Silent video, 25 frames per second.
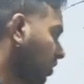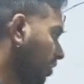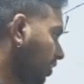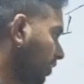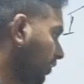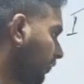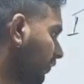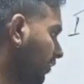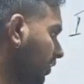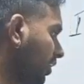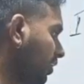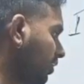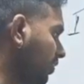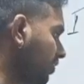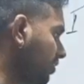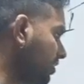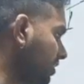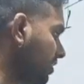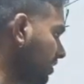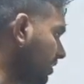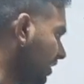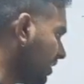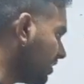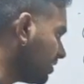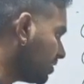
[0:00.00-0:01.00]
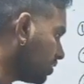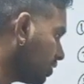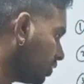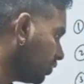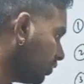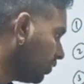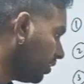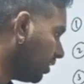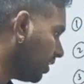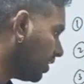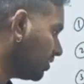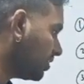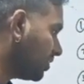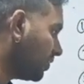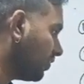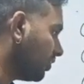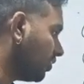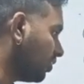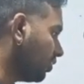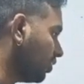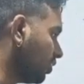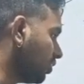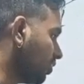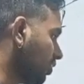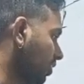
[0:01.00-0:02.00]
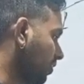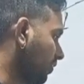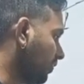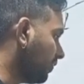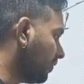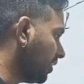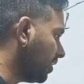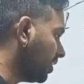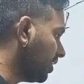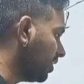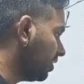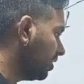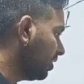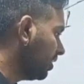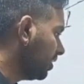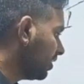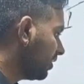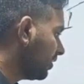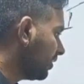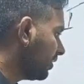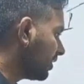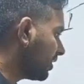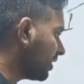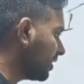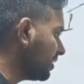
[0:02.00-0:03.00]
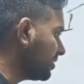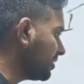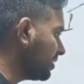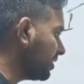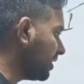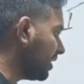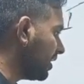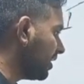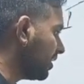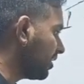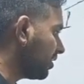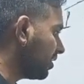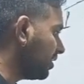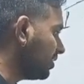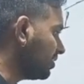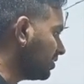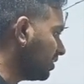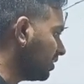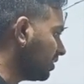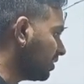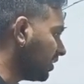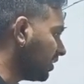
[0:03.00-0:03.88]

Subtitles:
H2O as our nucleophile, you can see electrons are